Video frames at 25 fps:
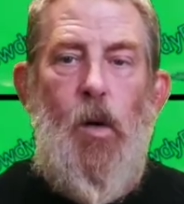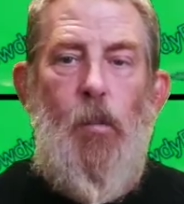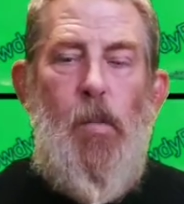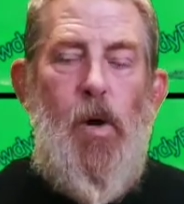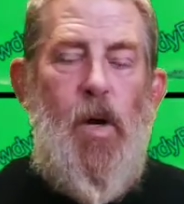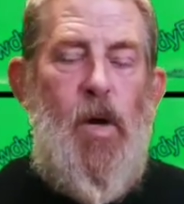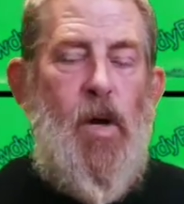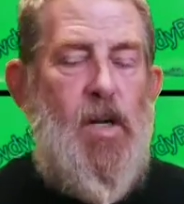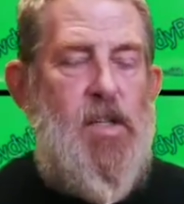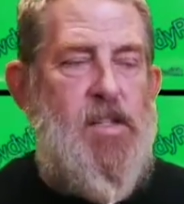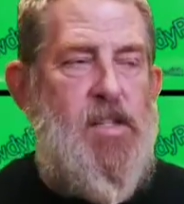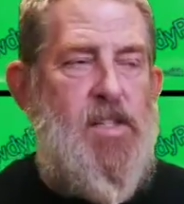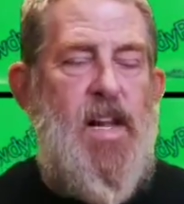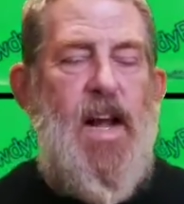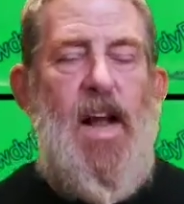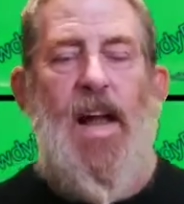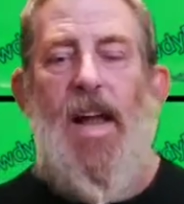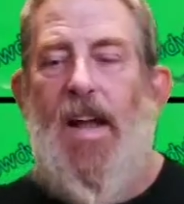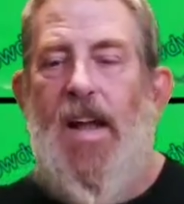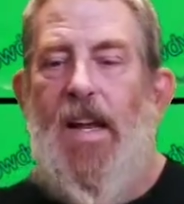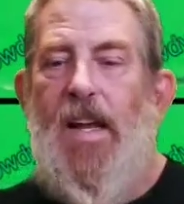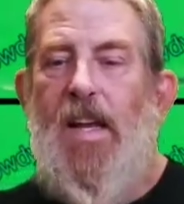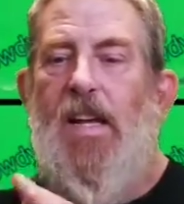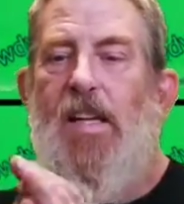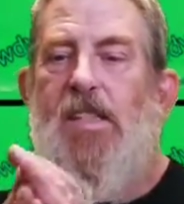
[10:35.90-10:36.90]
Because
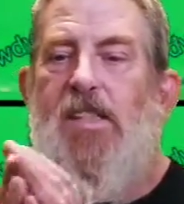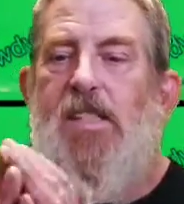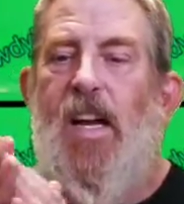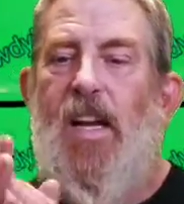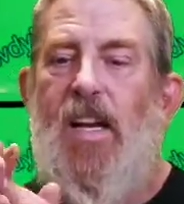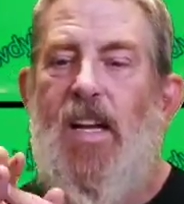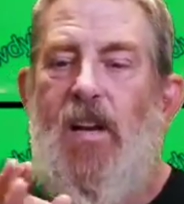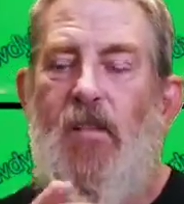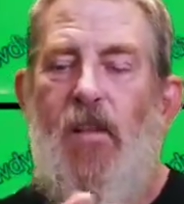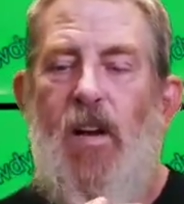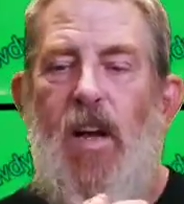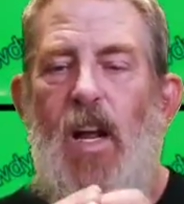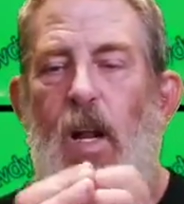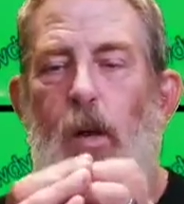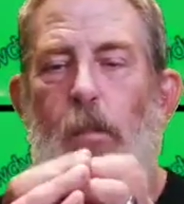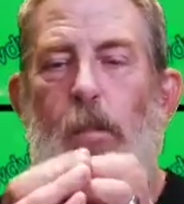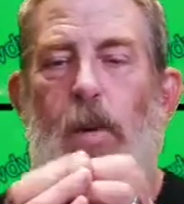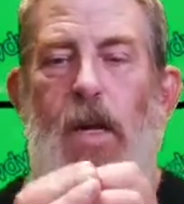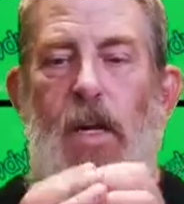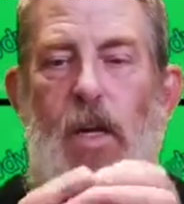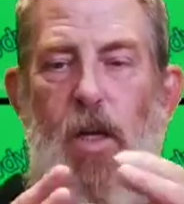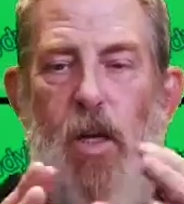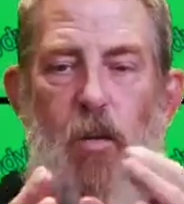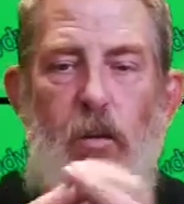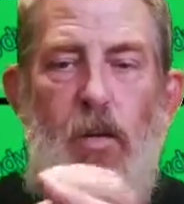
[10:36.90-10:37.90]
that is a
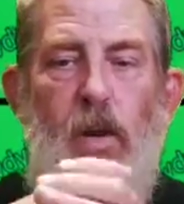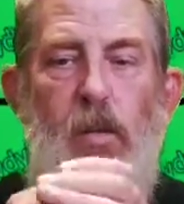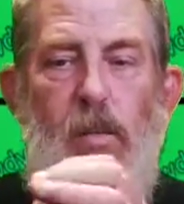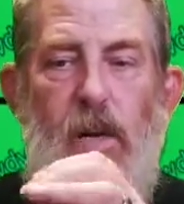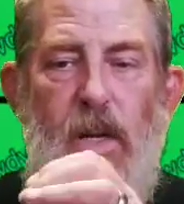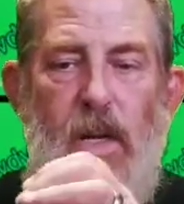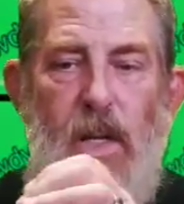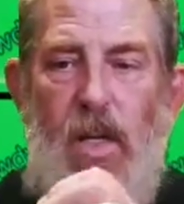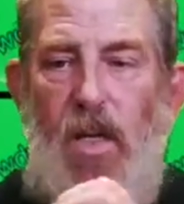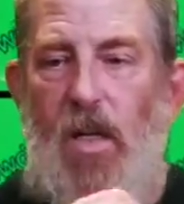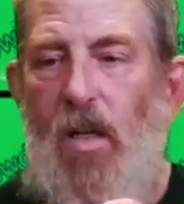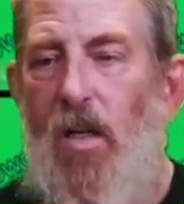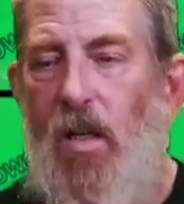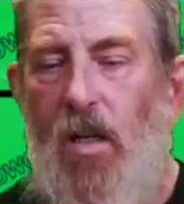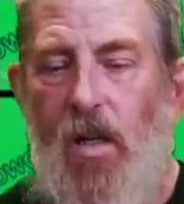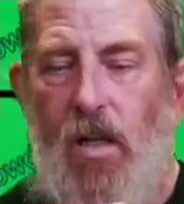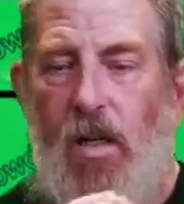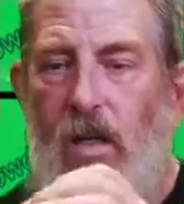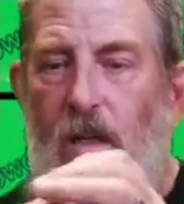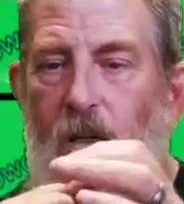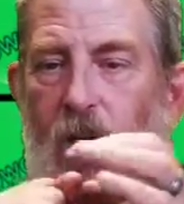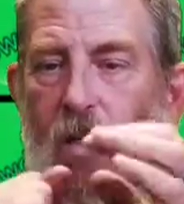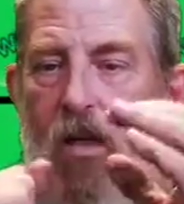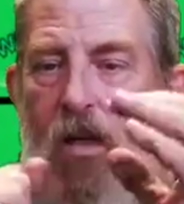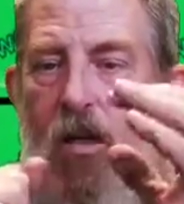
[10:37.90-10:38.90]
developing human being
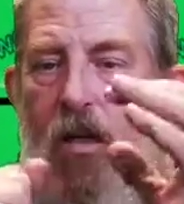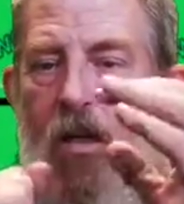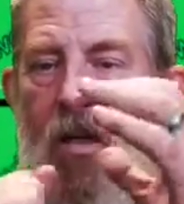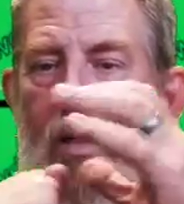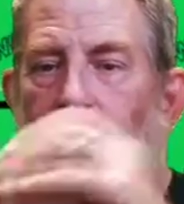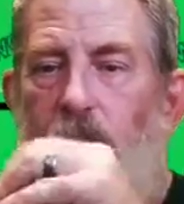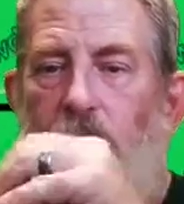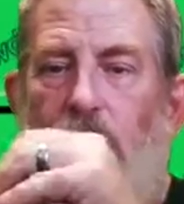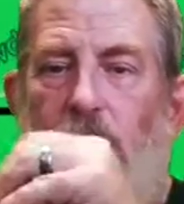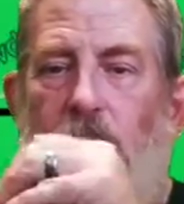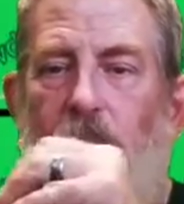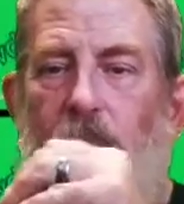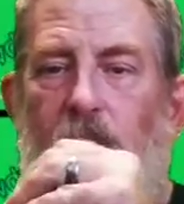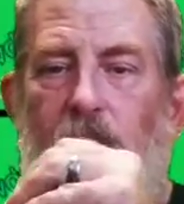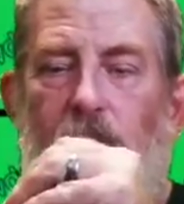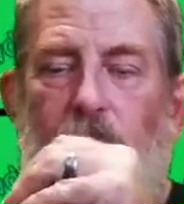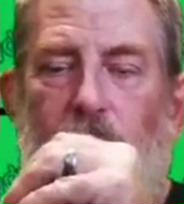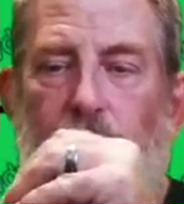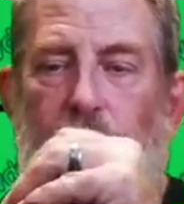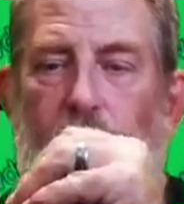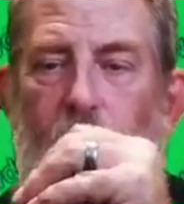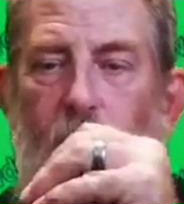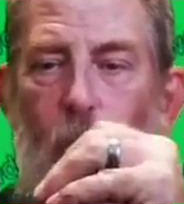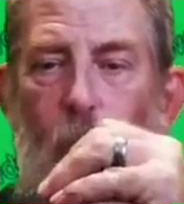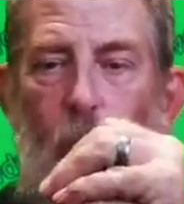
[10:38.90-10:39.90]

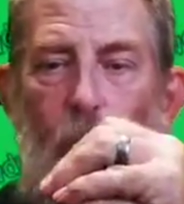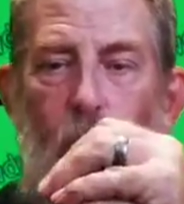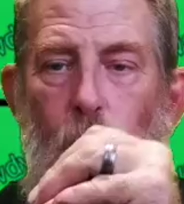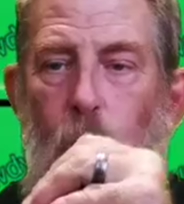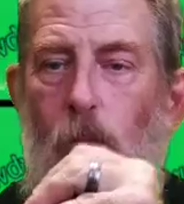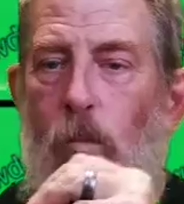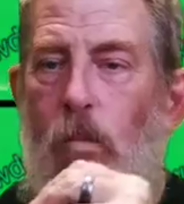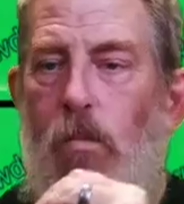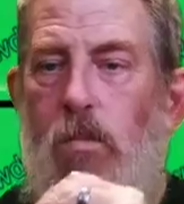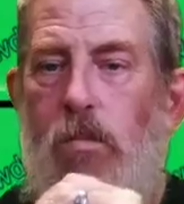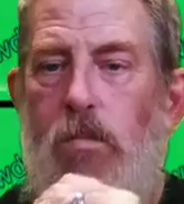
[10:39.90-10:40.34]
in the womb.